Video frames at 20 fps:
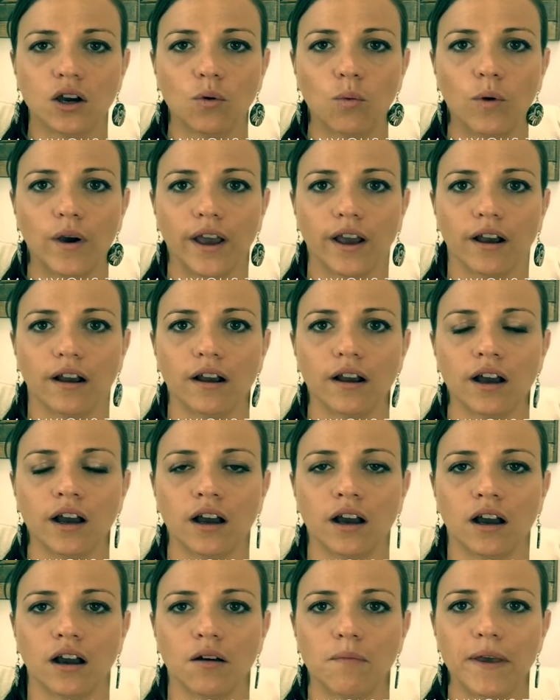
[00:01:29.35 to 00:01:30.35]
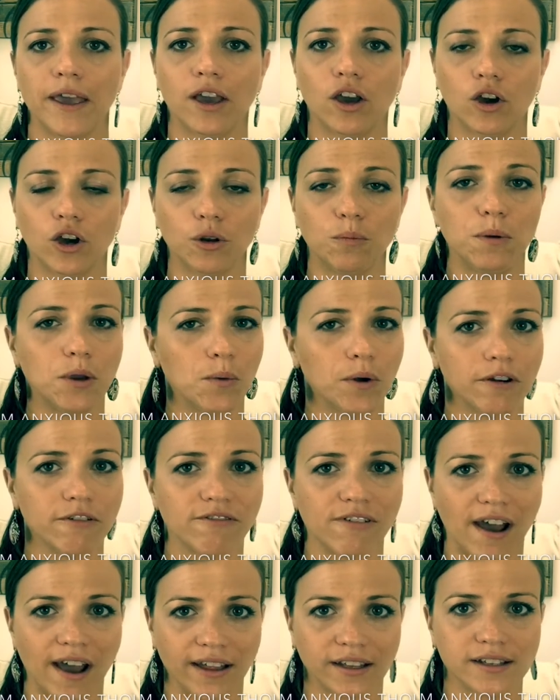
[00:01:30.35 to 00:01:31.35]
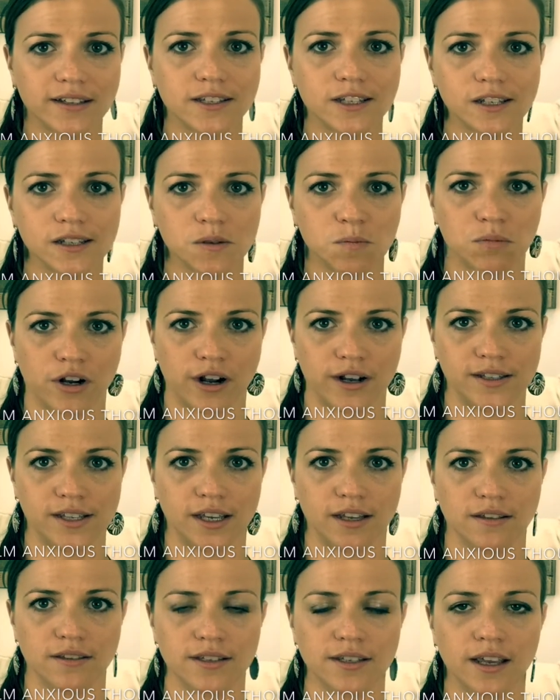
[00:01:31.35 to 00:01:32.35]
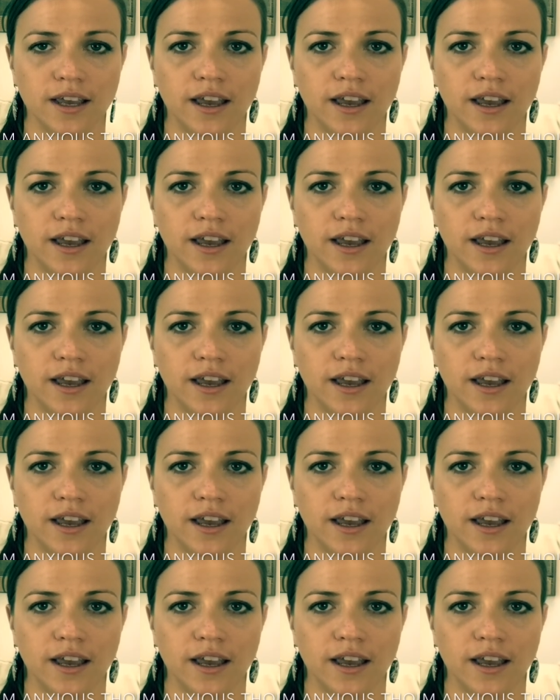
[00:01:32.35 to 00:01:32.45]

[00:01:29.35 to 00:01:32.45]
where it could be where violence is present